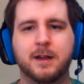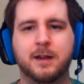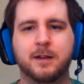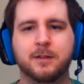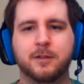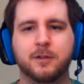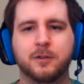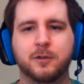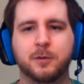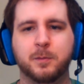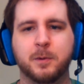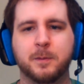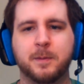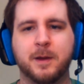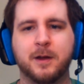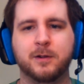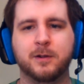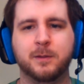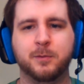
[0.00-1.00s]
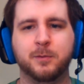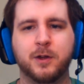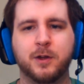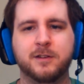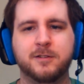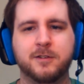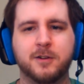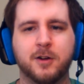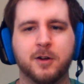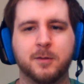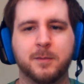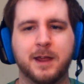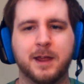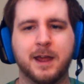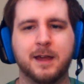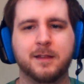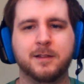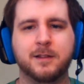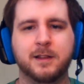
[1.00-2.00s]
the Superpower Liberation Army
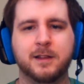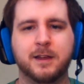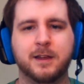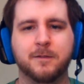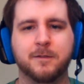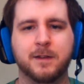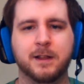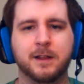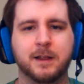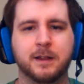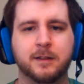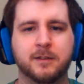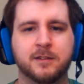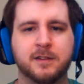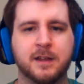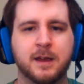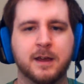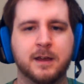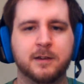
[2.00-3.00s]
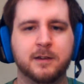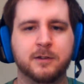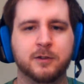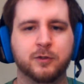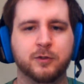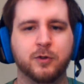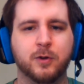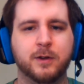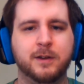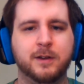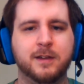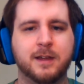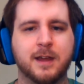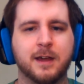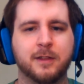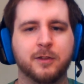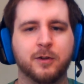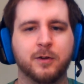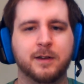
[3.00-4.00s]
and the League of Villains shall join
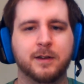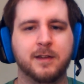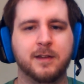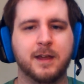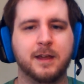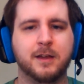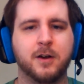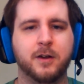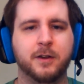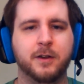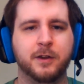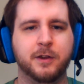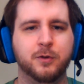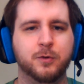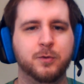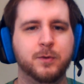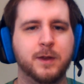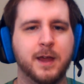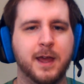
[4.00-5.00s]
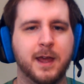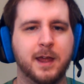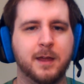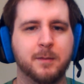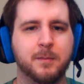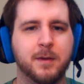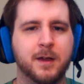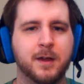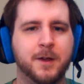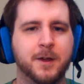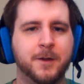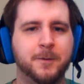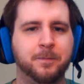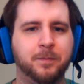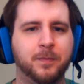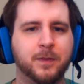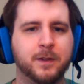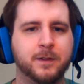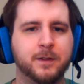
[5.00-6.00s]
together and take on a new name.
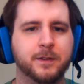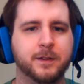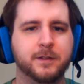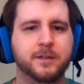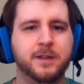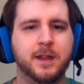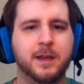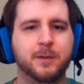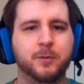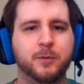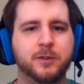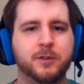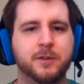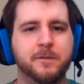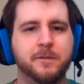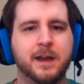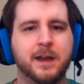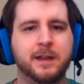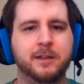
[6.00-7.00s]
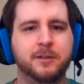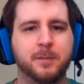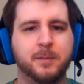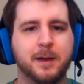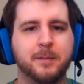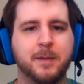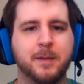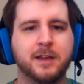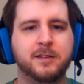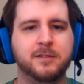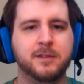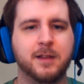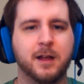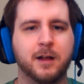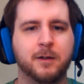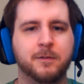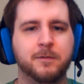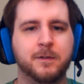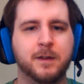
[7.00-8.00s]
This name was devised by
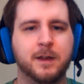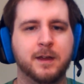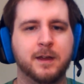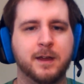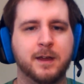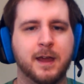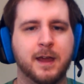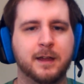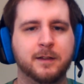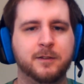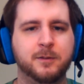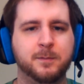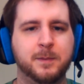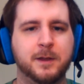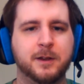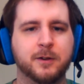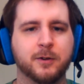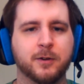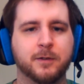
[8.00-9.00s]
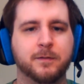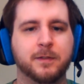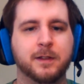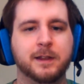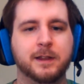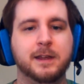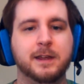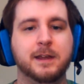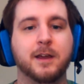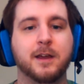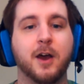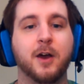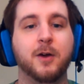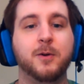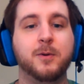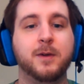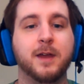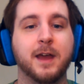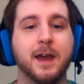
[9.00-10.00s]
myself, and Spinner of the League.
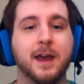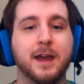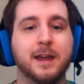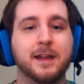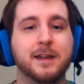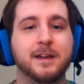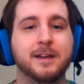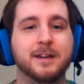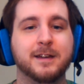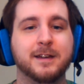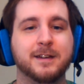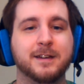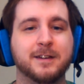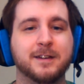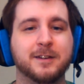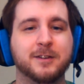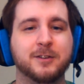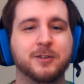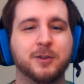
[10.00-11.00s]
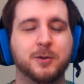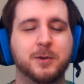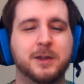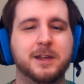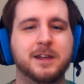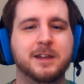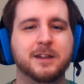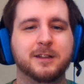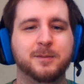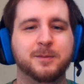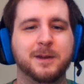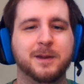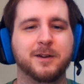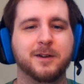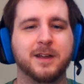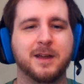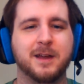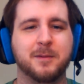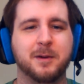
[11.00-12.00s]
Okay. So he and
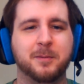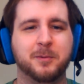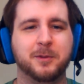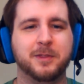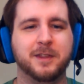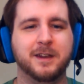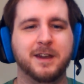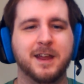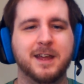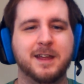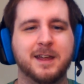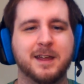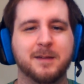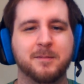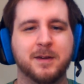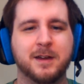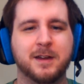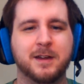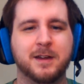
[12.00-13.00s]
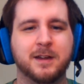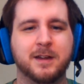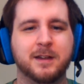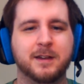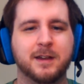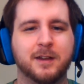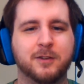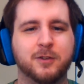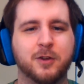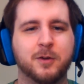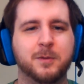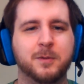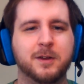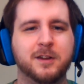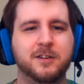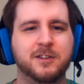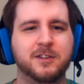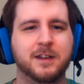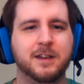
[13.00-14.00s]
Spinner came up with the name. Now
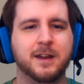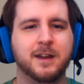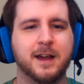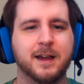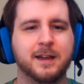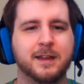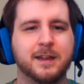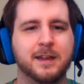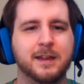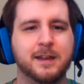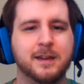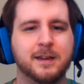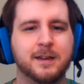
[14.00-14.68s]
Tomura Shigaraki.